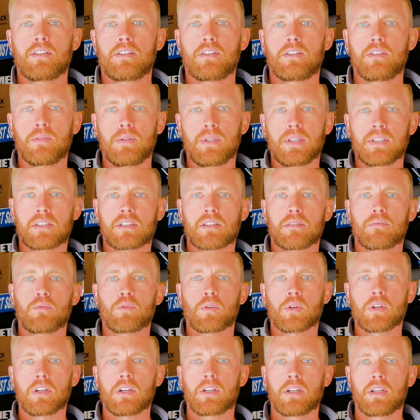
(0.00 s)
doing some
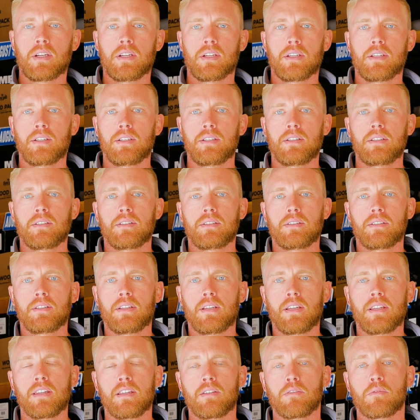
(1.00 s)
work
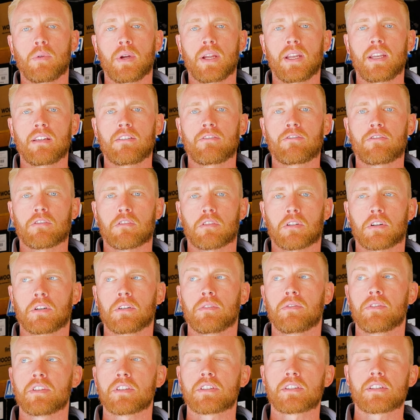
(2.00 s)
and then waiting for
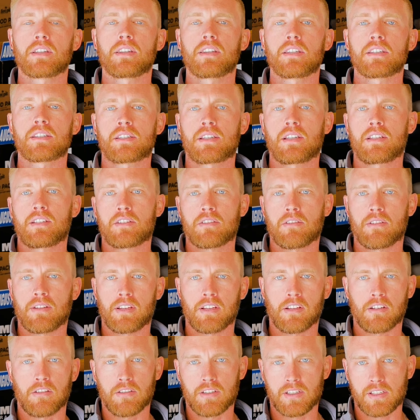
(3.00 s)
the sun to set so I
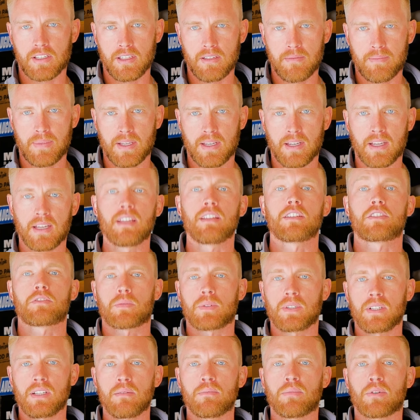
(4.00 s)
can go to sleep at night. It's
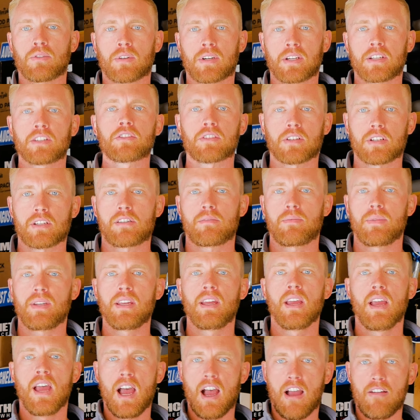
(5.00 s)
really boring, trust me.
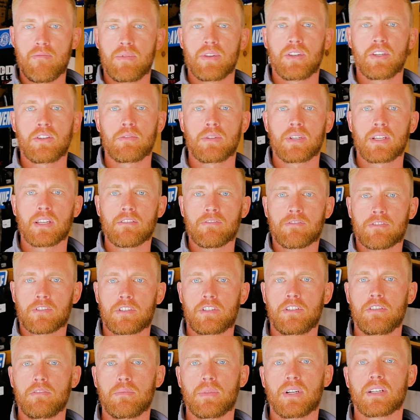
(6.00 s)
I've been doing it for
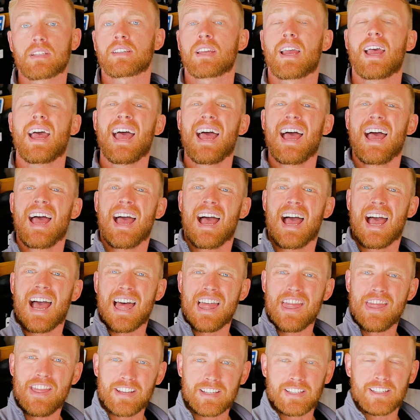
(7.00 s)
2 months.
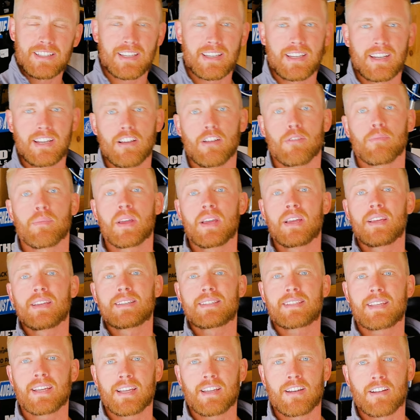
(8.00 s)
This is going to help.
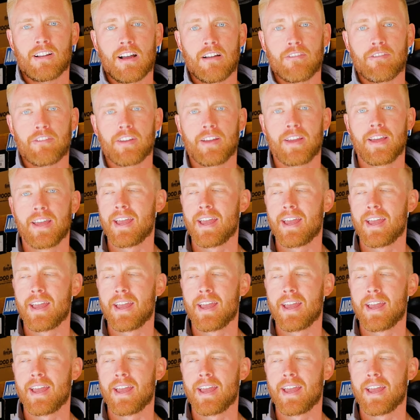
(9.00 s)
Second off,